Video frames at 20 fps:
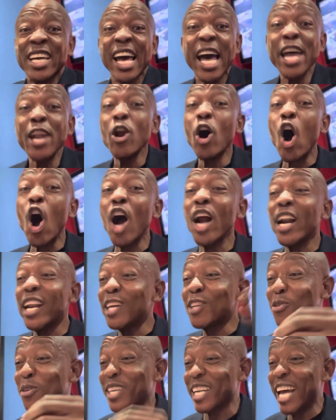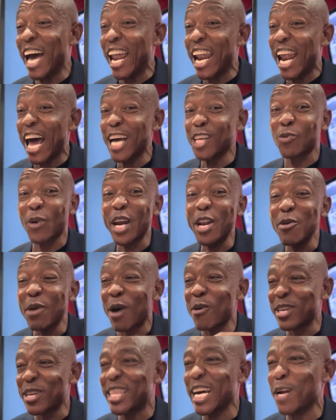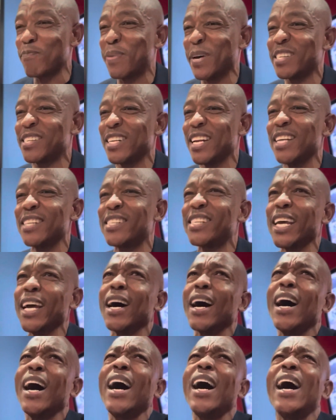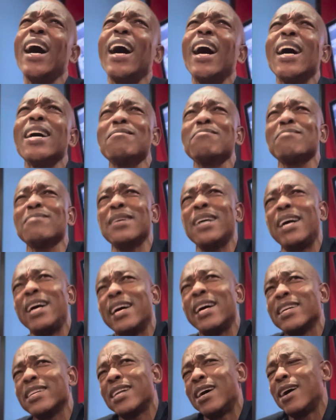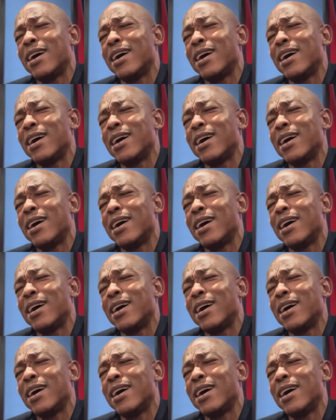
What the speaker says: And only to realize when you are with that person and say, man,